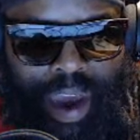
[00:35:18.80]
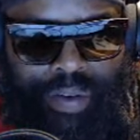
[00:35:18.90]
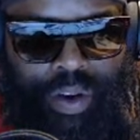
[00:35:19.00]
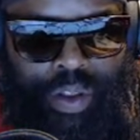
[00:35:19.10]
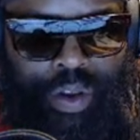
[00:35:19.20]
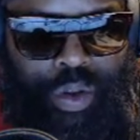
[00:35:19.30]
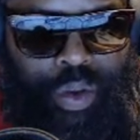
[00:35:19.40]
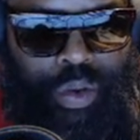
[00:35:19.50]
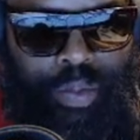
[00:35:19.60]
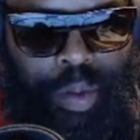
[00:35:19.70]
after the
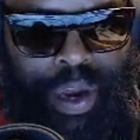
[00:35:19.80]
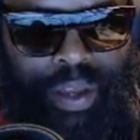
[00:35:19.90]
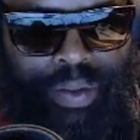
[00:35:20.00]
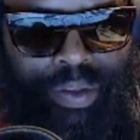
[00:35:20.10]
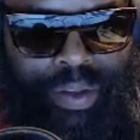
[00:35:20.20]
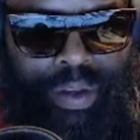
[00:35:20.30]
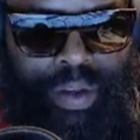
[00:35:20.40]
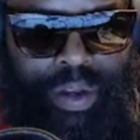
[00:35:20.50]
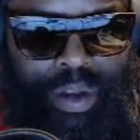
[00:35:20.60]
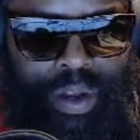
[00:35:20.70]
news breaks
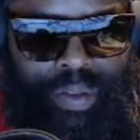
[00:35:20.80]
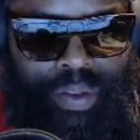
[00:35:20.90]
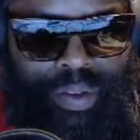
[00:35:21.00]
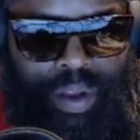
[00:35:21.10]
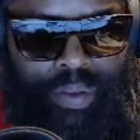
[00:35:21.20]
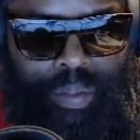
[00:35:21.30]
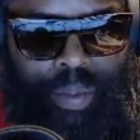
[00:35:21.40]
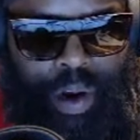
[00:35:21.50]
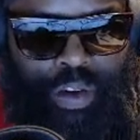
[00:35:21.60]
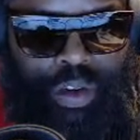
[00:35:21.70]
of this, of the
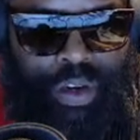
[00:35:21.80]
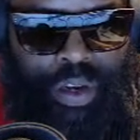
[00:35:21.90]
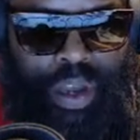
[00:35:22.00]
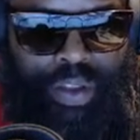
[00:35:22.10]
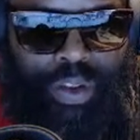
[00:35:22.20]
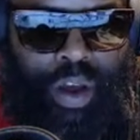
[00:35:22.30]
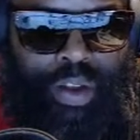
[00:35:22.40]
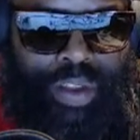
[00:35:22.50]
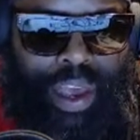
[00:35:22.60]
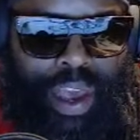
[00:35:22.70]
merger, as long
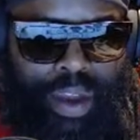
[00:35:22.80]
as they